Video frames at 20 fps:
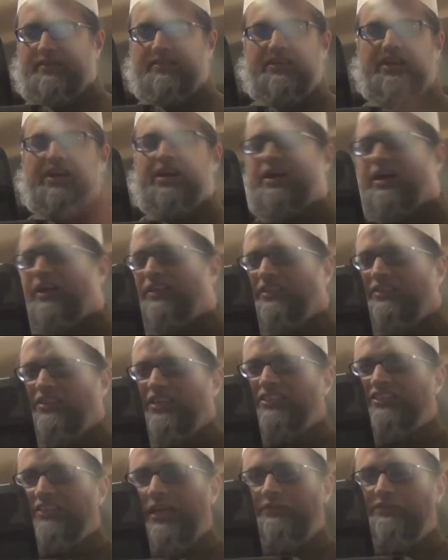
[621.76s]
There are other
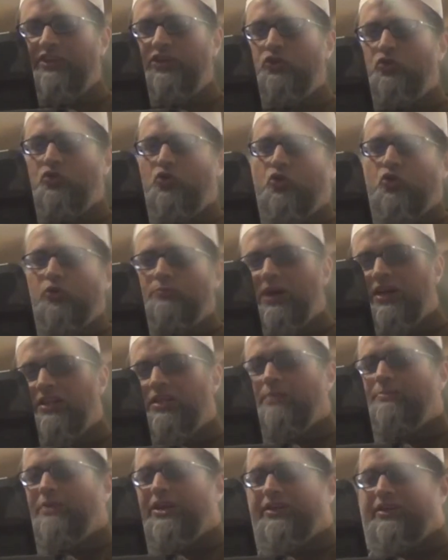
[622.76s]
things that we do.
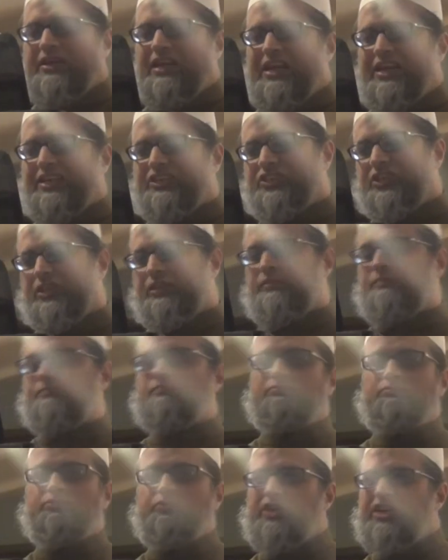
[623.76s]
Qurbani meat collection.
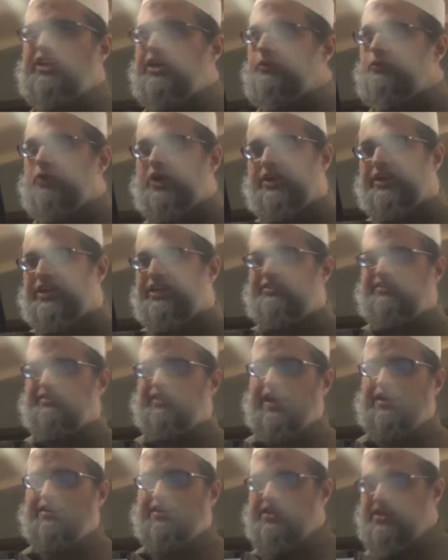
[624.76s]
We did work in
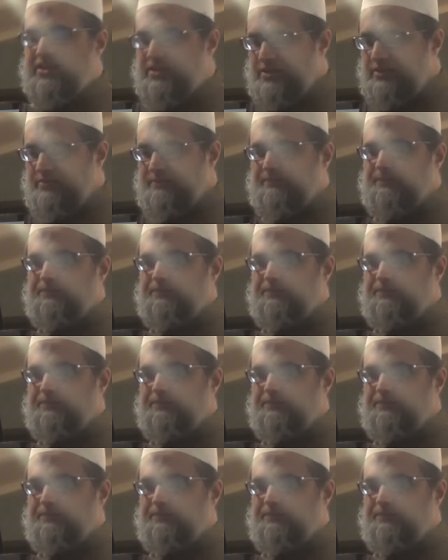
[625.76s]
Sandy.